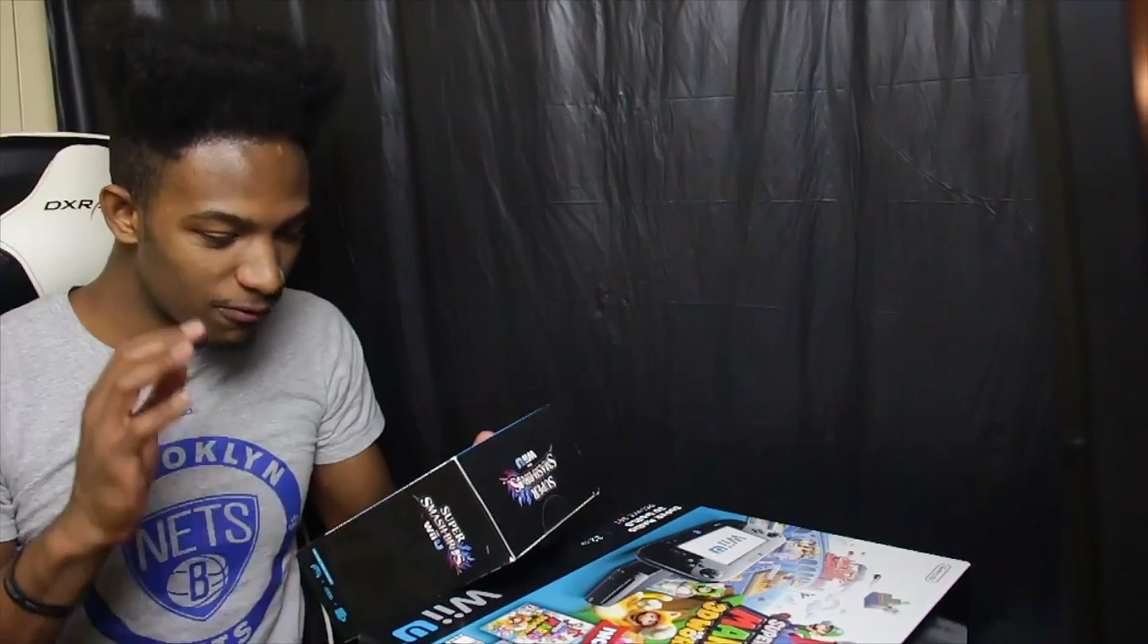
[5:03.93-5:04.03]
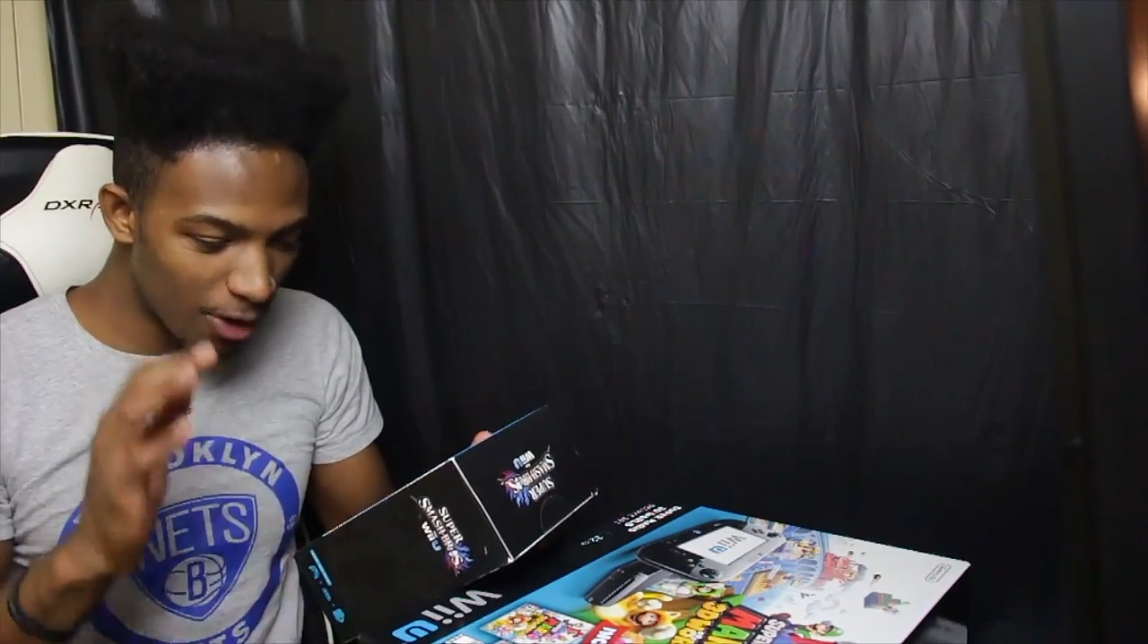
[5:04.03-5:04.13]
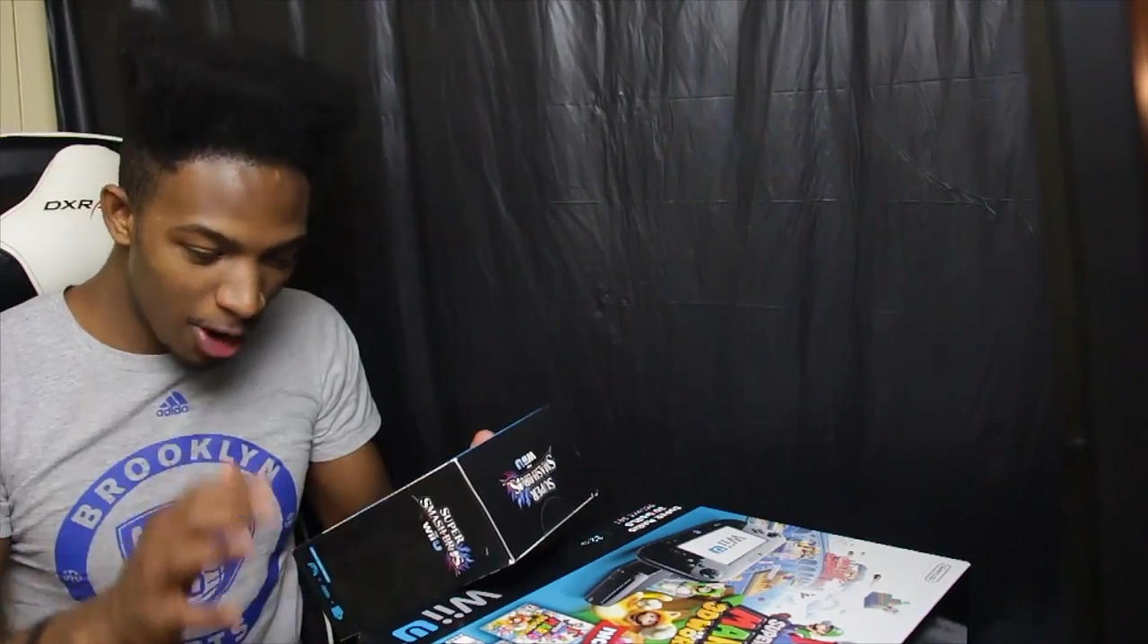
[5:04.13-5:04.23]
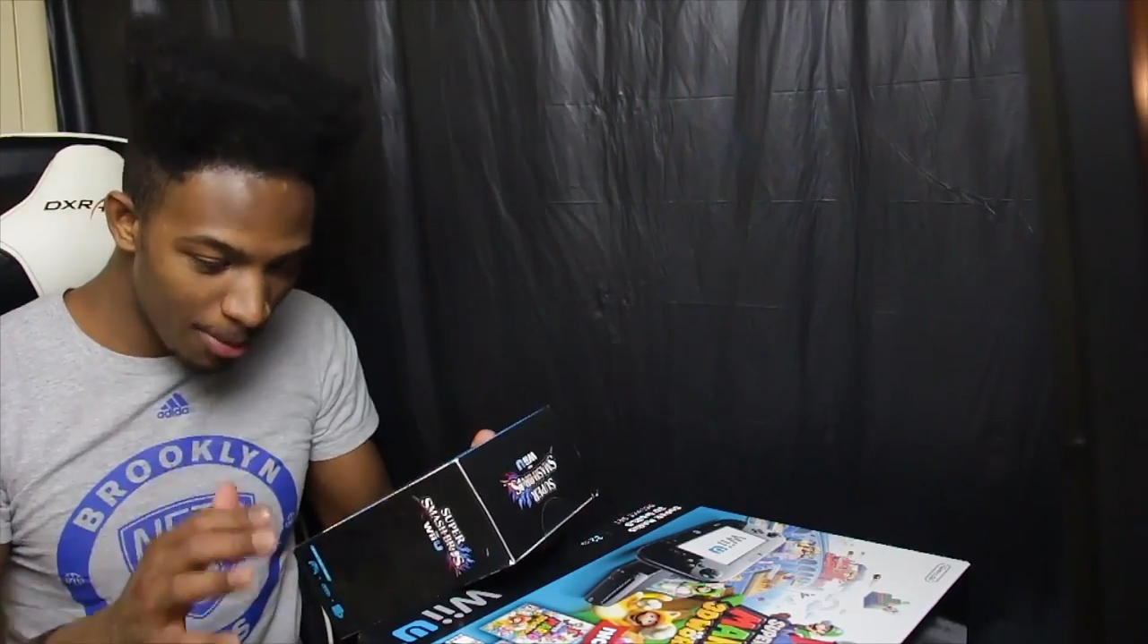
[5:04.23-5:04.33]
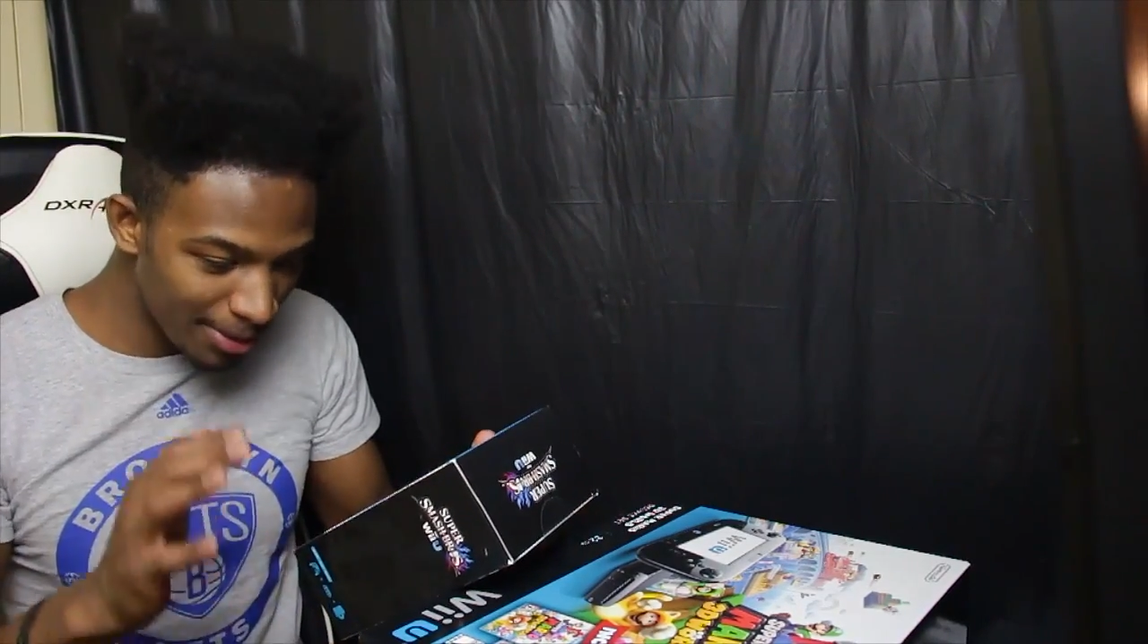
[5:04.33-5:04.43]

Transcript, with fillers: far